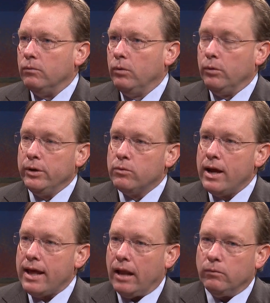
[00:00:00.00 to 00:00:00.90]
What are we
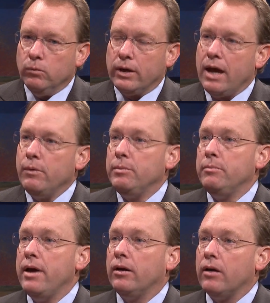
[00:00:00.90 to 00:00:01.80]
great at? What can we be
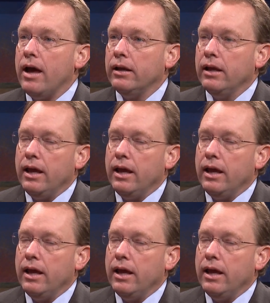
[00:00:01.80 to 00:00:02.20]
better at?